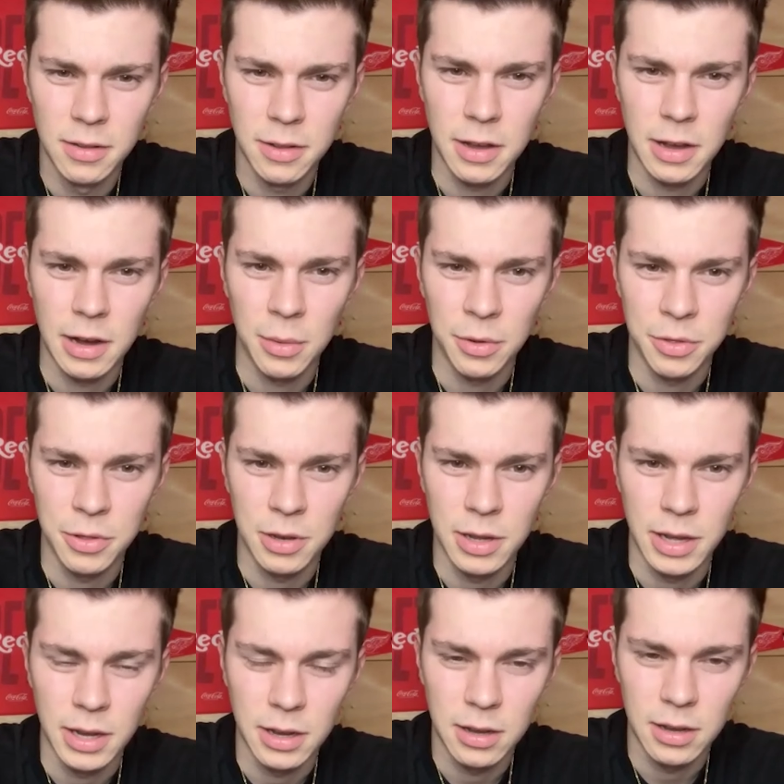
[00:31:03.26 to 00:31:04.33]
the guy with the
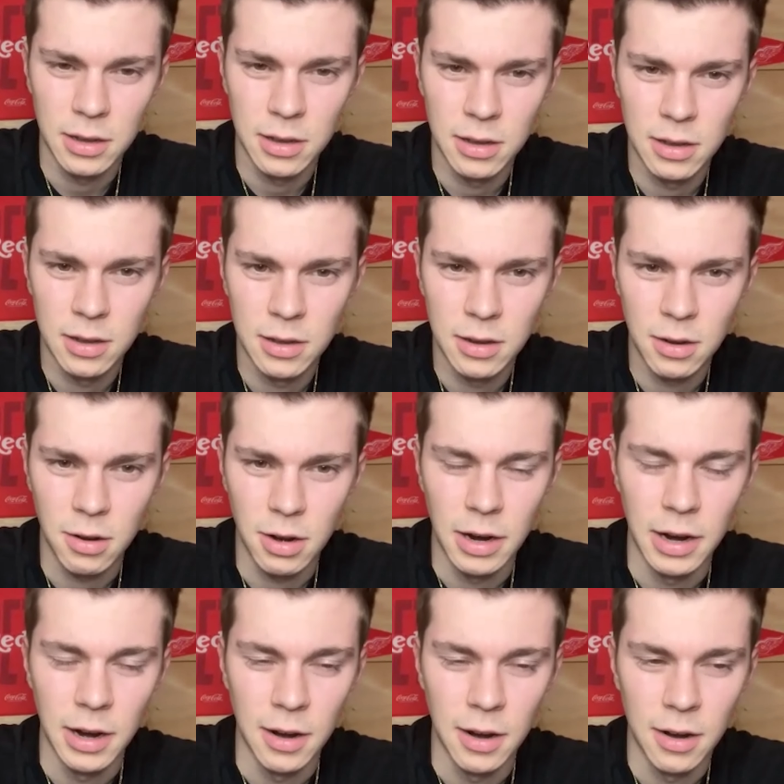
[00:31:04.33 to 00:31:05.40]
like gray
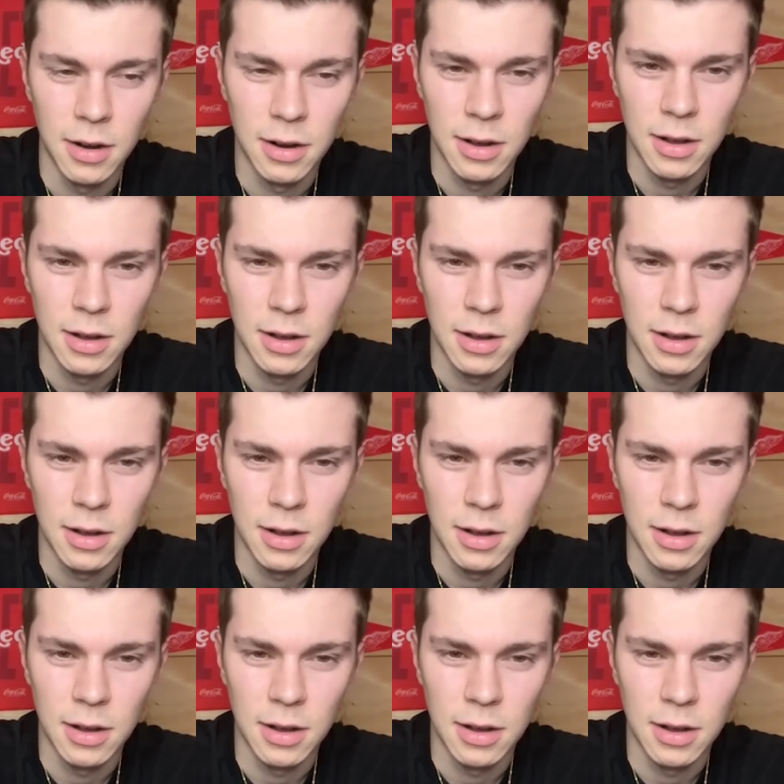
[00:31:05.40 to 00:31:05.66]
hair?